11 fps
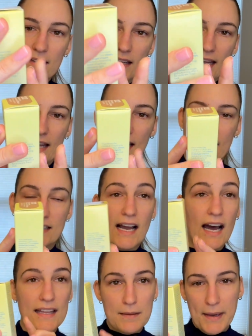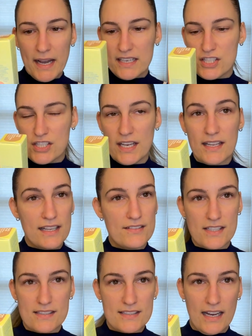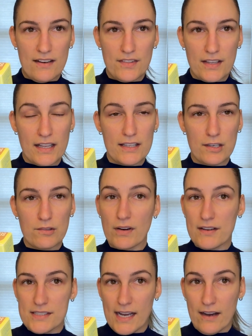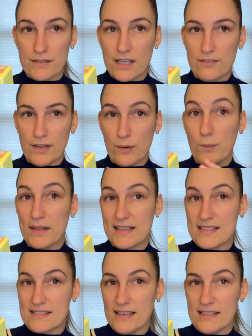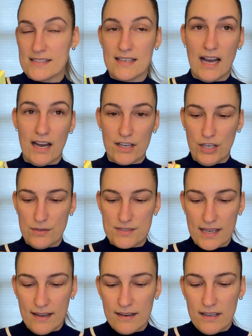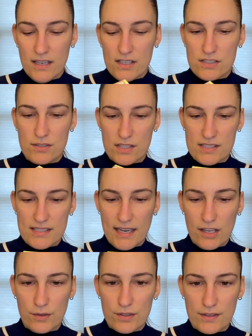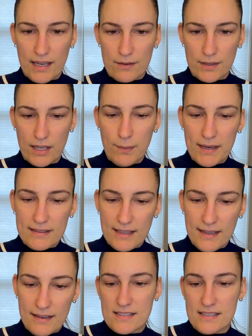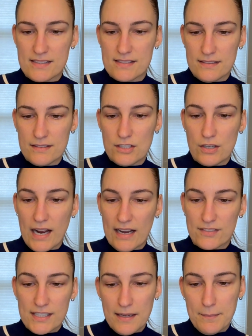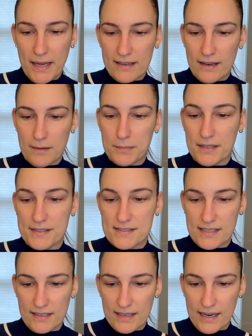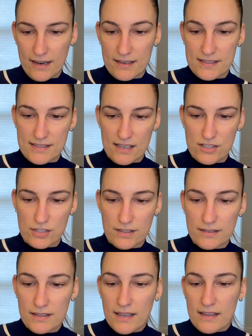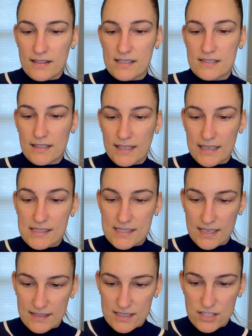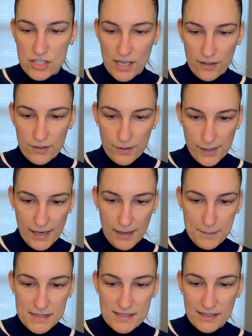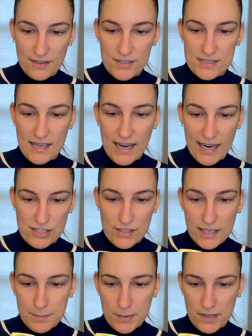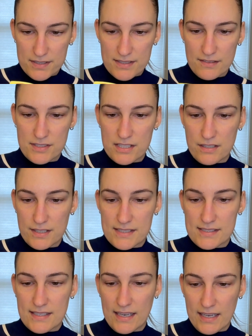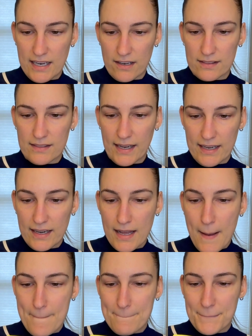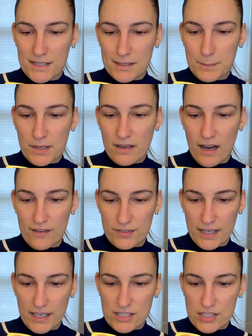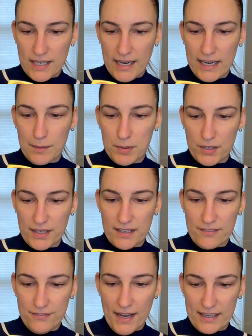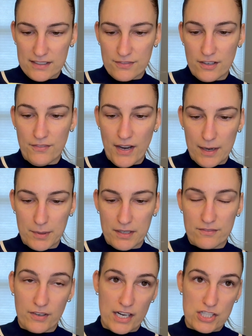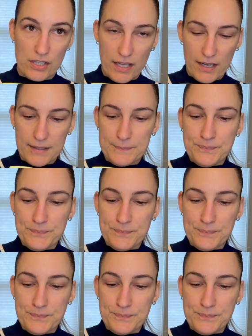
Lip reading: And on the packaging, it gives us kind of like a little rundown of like what this is and how to use it. So I'll just kind of go through that really quickly. It's your everyday makeup plus skincare essential. This clean tinted gel cream delivers a hydrating burst of serious skincare light, buildable coverage, and a blurring effect for a vibrant, fresh look.